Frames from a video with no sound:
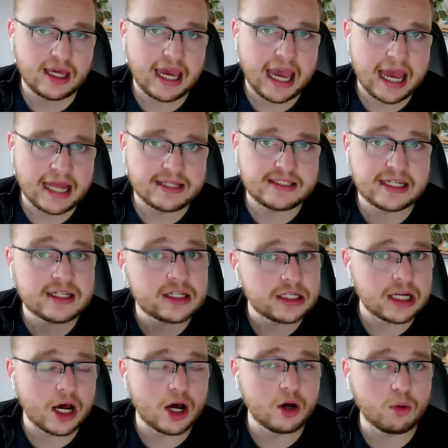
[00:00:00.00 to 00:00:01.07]
and didn't
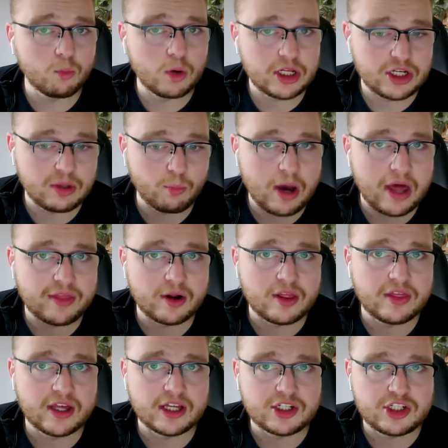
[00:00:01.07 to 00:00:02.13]
know whether
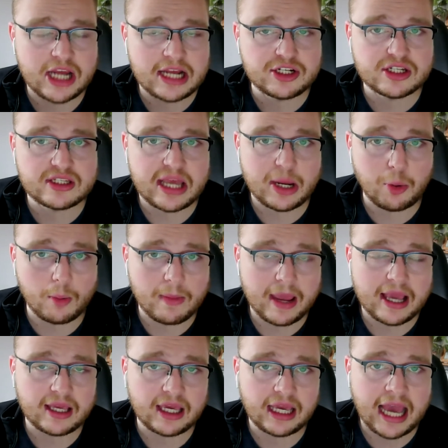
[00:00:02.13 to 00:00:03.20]
the changes they were
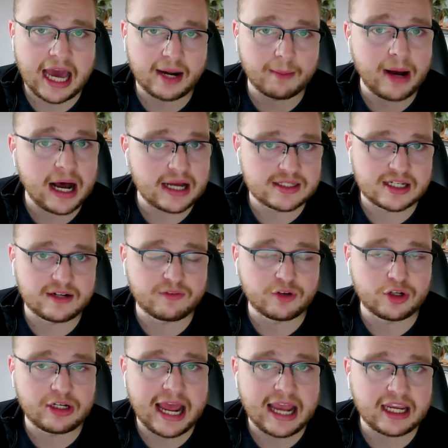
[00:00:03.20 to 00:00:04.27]
making had a positive or
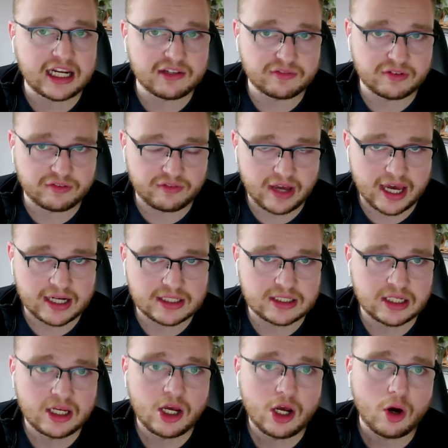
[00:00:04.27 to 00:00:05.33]
negative effect,
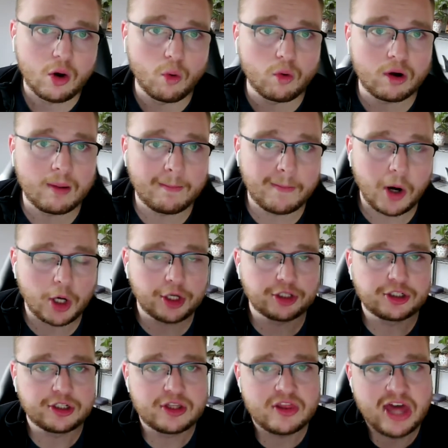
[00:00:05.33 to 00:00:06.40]
or a
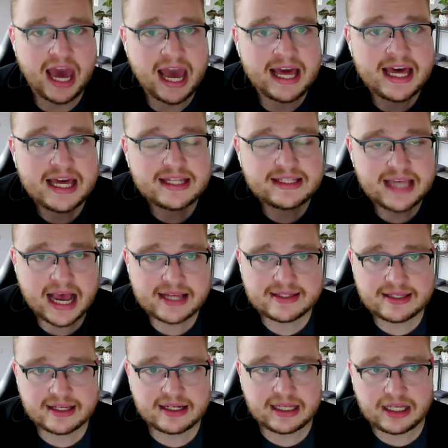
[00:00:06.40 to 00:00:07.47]
marketer that
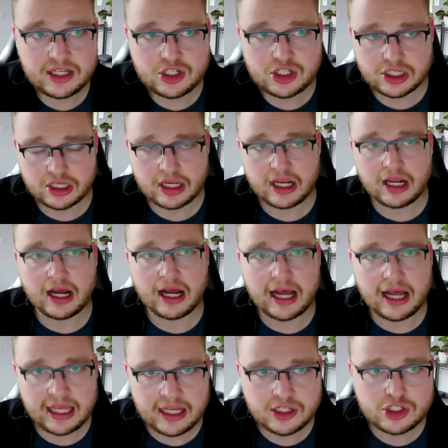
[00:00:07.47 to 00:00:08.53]
tested
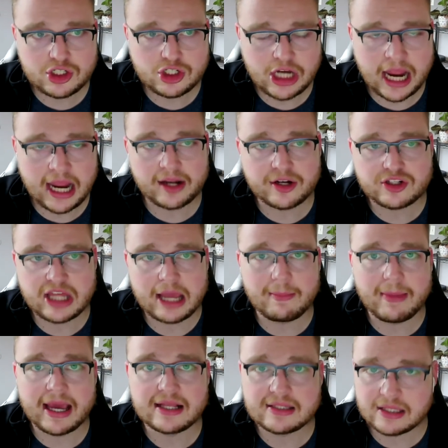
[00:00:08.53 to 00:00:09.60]
each change they
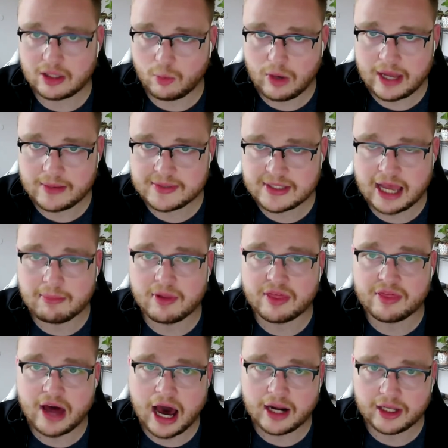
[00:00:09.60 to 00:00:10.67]
made to the website
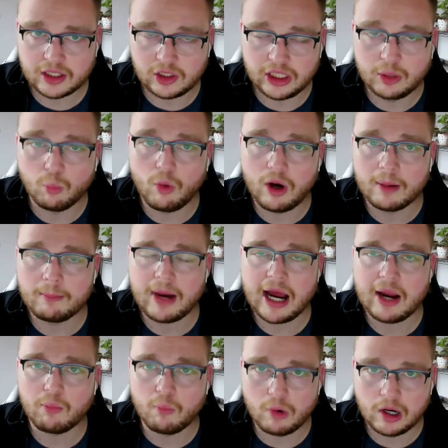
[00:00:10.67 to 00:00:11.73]
methodically one by
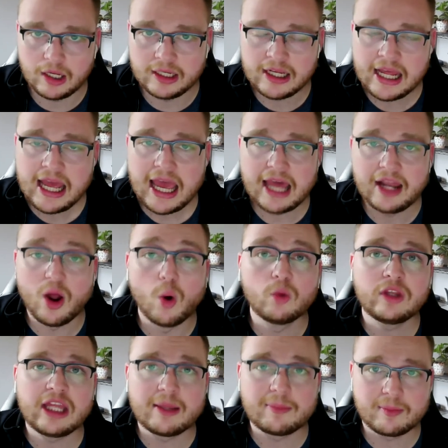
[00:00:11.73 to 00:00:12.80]
one and
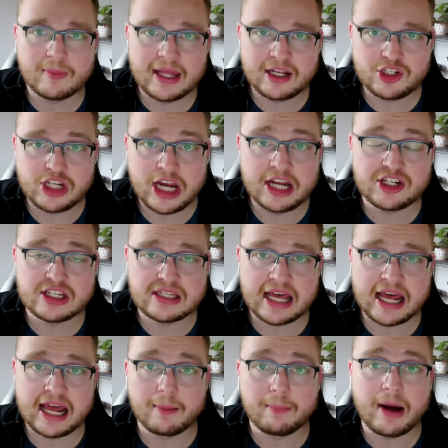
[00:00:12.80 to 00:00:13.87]
only implemented changes that
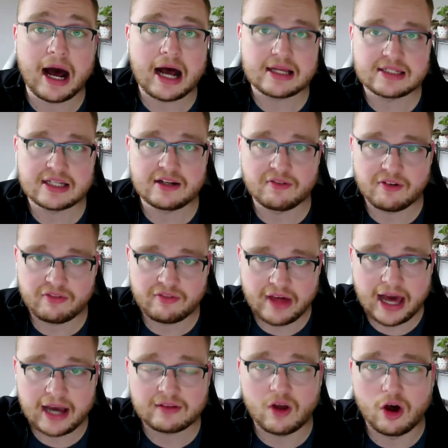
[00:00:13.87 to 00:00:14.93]
had a positive
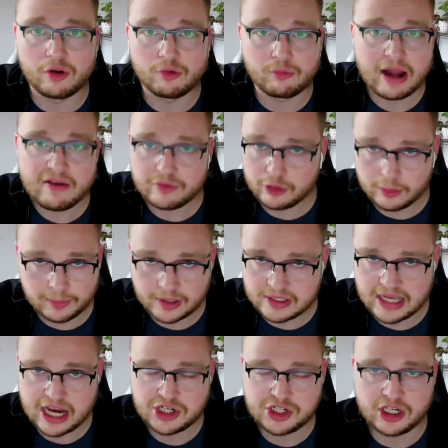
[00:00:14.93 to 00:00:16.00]
effect on revenue per
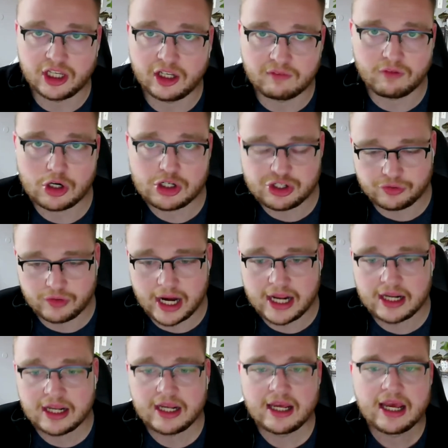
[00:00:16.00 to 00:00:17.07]
session and conversion rate?
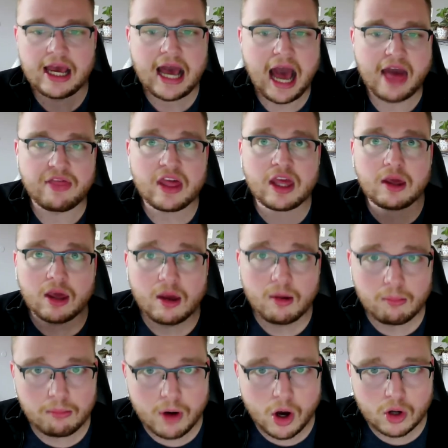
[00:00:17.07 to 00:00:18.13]
I think
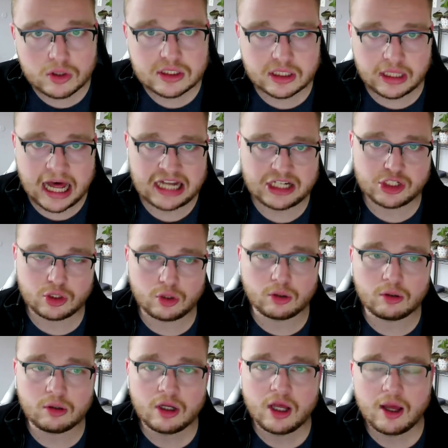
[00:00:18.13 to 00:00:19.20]
most
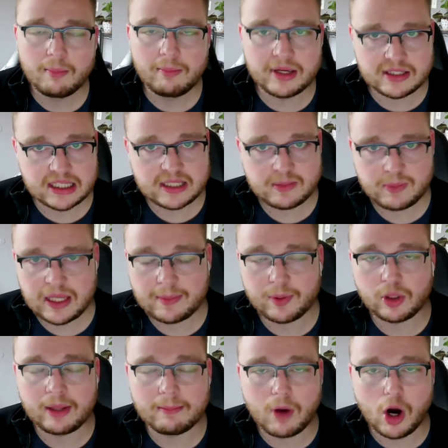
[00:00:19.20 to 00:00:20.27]
logical business people
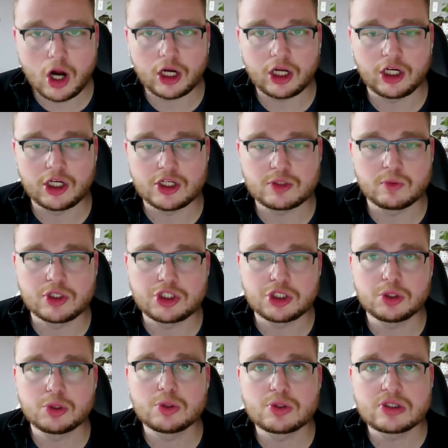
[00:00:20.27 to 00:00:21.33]
and marketers would
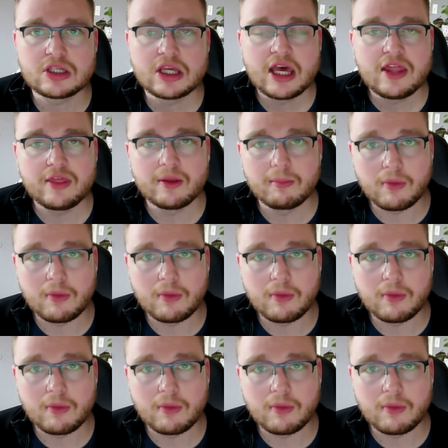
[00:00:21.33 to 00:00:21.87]
choose the